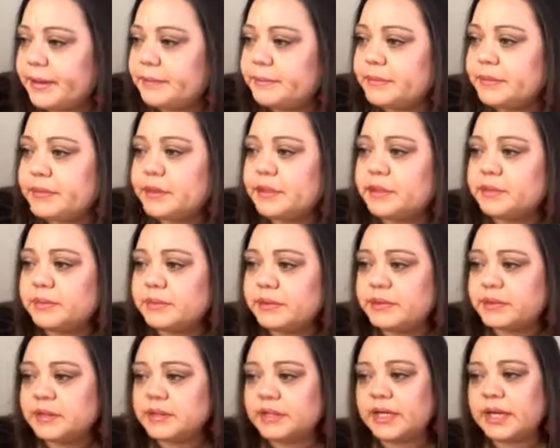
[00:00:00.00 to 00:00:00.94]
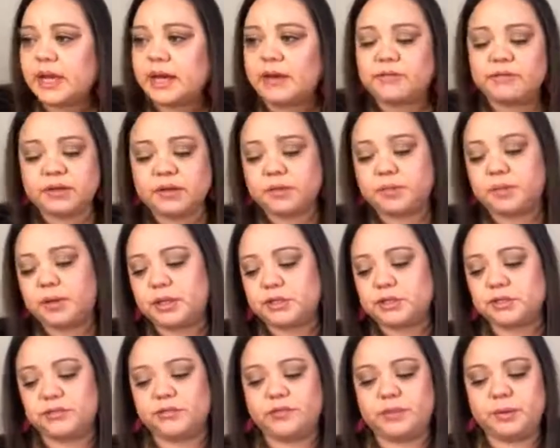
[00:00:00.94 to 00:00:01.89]
This one doesn't have an
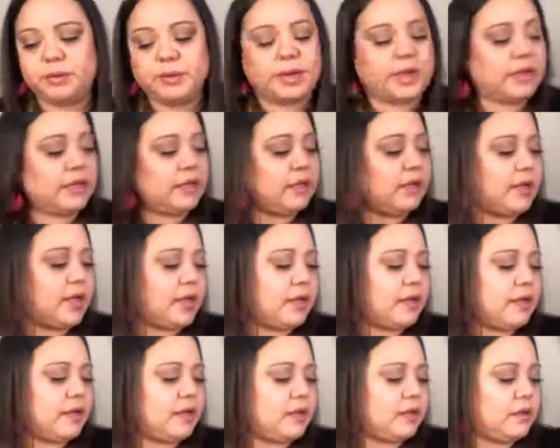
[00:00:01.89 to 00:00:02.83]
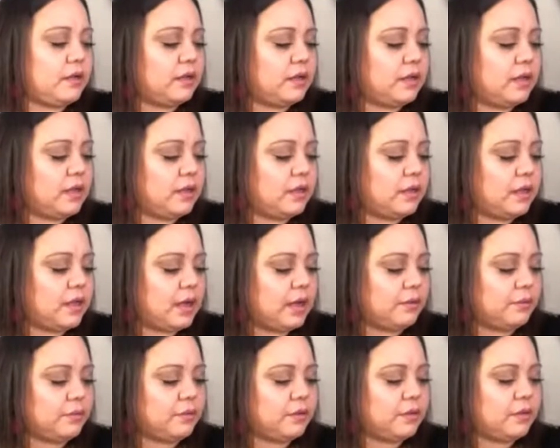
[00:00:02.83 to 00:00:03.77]
apostrophe, but I can add it. I can add
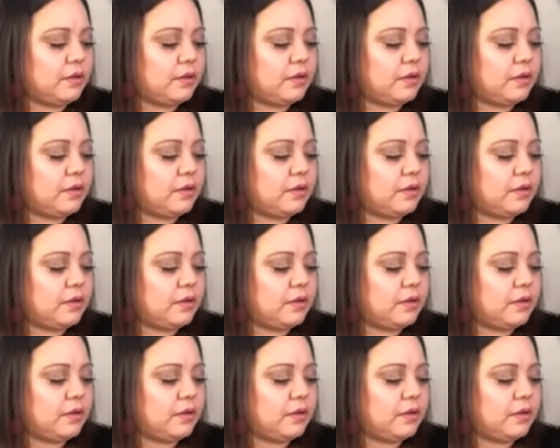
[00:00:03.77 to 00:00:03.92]
one.